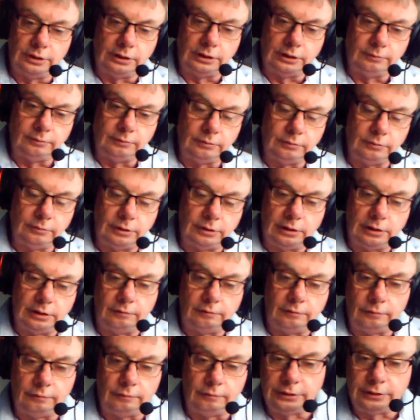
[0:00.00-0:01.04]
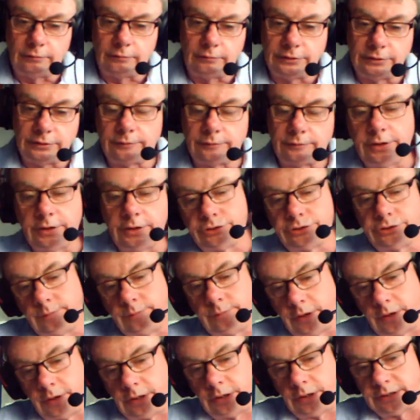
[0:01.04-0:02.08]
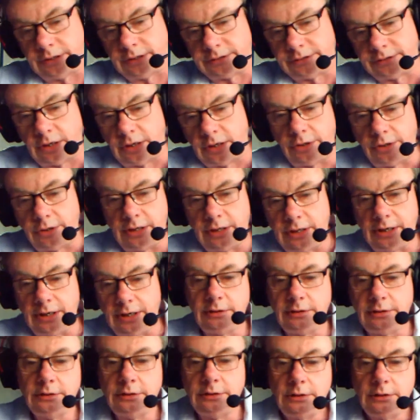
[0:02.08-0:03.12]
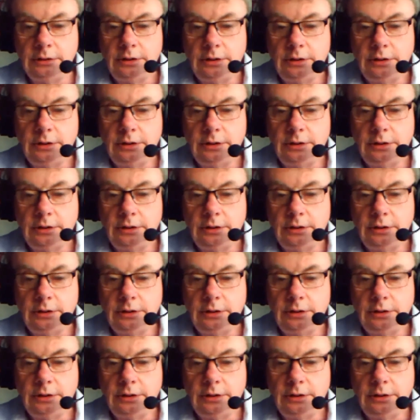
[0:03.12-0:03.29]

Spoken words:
the reservation process online.